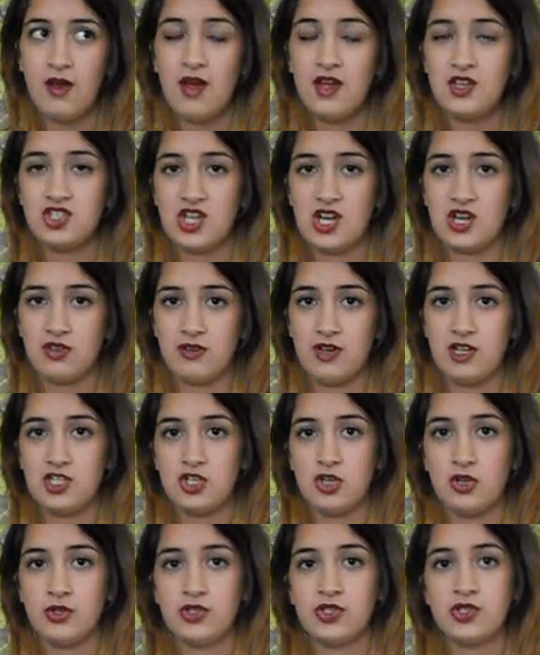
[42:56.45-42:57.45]
a
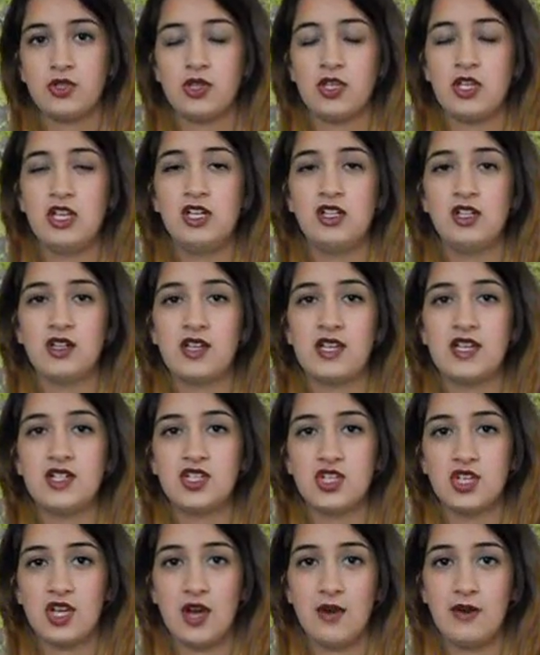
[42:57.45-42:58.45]
Generator hostel, that you look
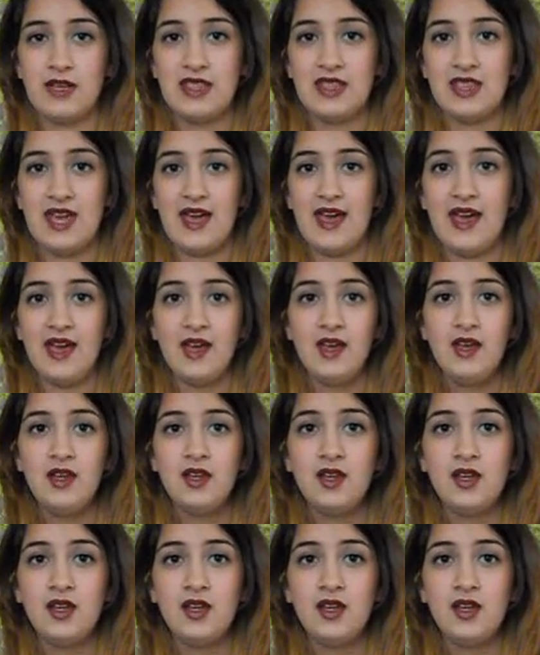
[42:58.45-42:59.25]
into going there,